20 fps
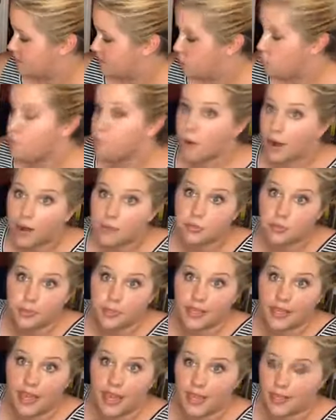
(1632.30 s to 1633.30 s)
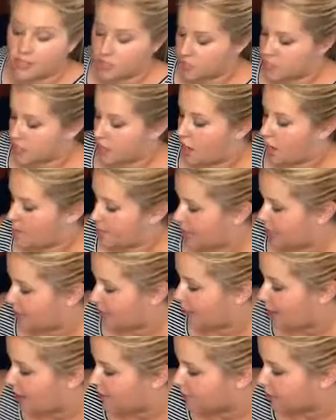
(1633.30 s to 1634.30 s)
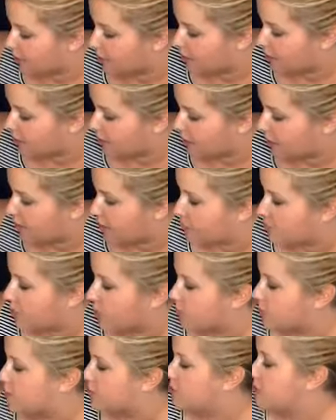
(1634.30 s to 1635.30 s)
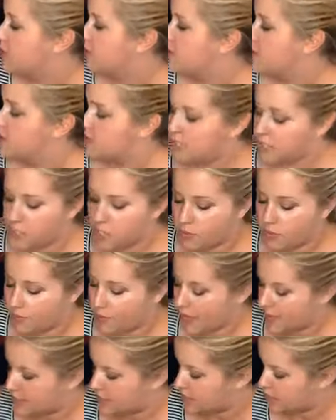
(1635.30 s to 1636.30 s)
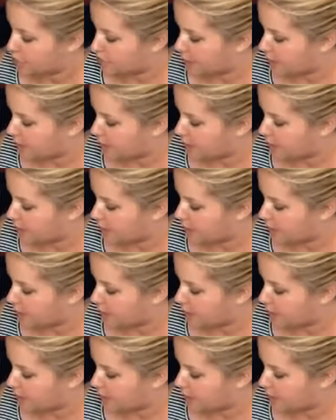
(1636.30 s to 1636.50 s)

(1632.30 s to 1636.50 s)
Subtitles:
you probably can just comment live alert and it will send you a message.